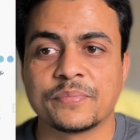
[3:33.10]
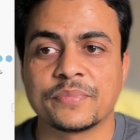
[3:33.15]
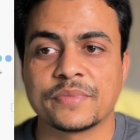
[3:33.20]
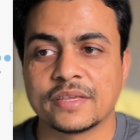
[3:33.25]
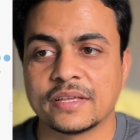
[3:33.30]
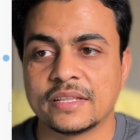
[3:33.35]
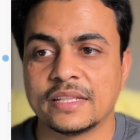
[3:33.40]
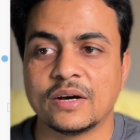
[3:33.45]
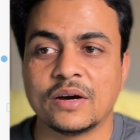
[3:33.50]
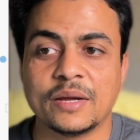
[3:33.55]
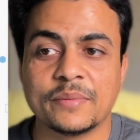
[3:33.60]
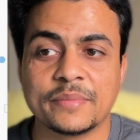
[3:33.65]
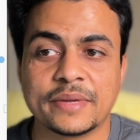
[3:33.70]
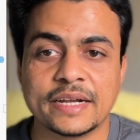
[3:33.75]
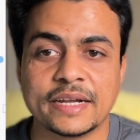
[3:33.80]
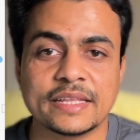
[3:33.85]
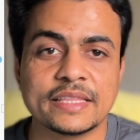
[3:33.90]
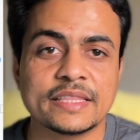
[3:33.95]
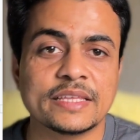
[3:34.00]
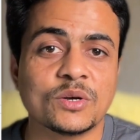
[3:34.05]
Now, I'm
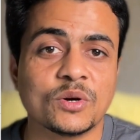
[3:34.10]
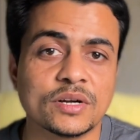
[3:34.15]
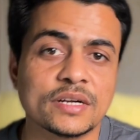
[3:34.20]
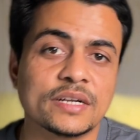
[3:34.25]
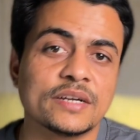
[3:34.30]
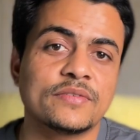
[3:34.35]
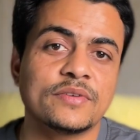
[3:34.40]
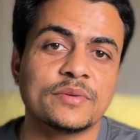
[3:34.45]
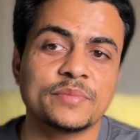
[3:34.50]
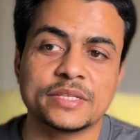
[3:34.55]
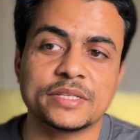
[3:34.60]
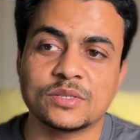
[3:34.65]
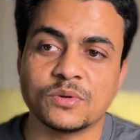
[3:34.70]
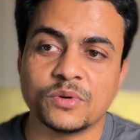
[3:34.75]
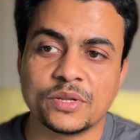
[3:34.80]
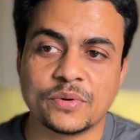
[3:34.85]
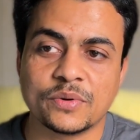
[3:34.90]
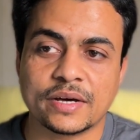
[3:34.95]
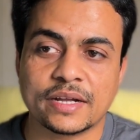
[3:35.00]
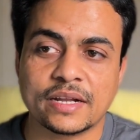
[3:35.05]
getting the content from this whole
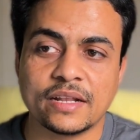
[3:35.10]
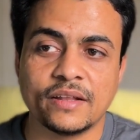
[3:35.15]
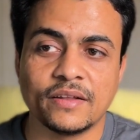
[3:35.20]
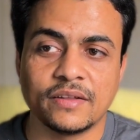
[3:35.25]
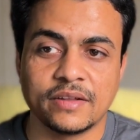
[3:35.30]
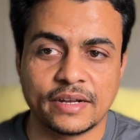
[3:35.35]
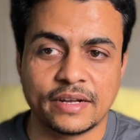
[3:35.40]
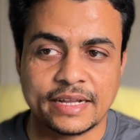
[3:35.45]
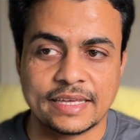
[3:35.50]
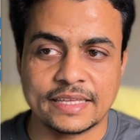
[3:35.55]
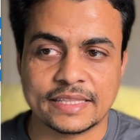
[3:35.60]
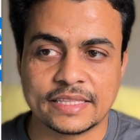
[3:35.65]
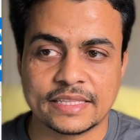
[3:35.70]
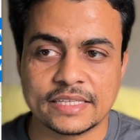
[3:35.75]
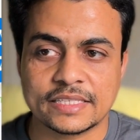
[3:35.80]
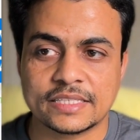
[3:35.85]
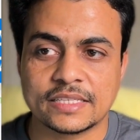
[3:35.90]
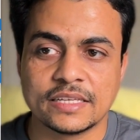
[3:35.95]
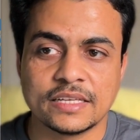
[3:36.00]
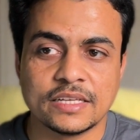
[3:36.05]
URL like this.